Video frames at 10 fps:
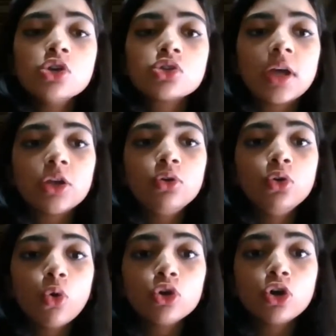so that you're
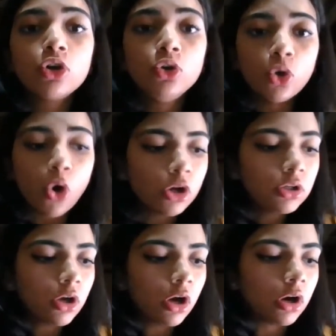
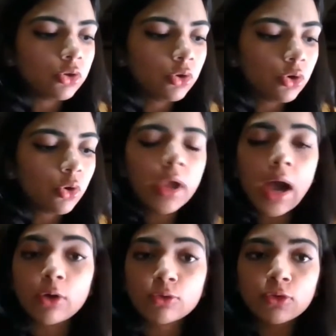not going
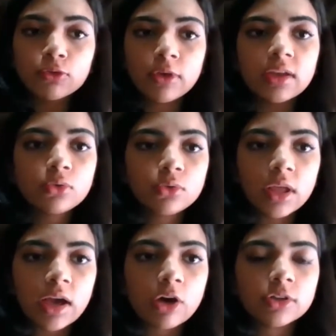out of your way to
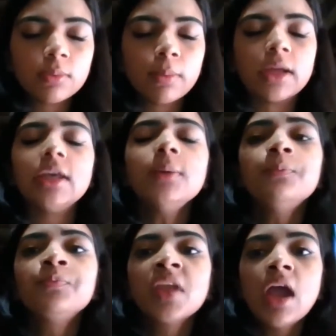take out that money.
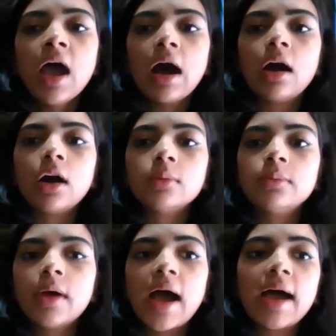
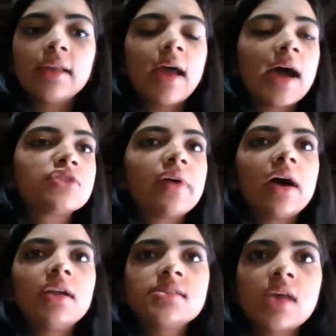And as
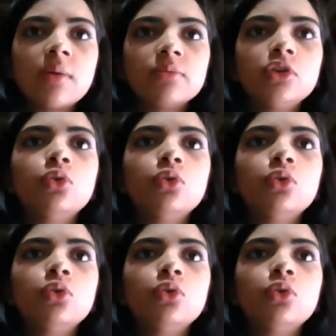far as someone